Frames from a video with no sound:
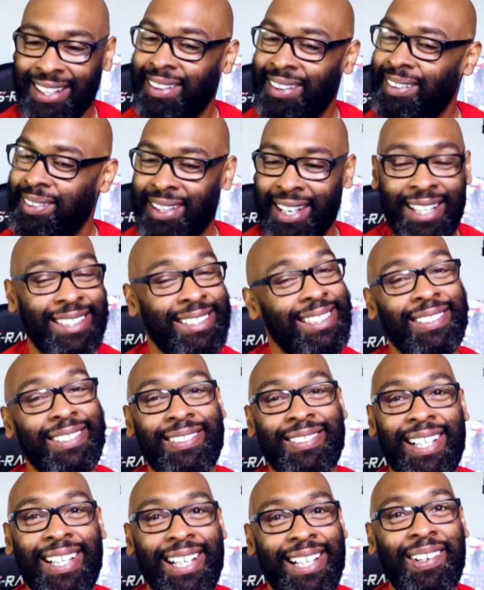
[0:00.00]
Okay, so
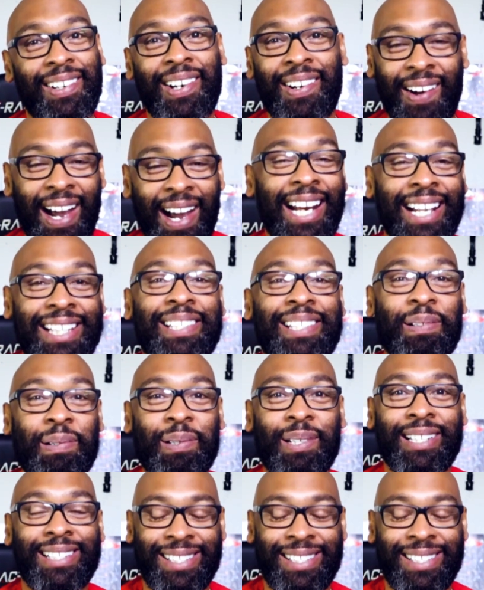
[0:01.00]
they going right into it.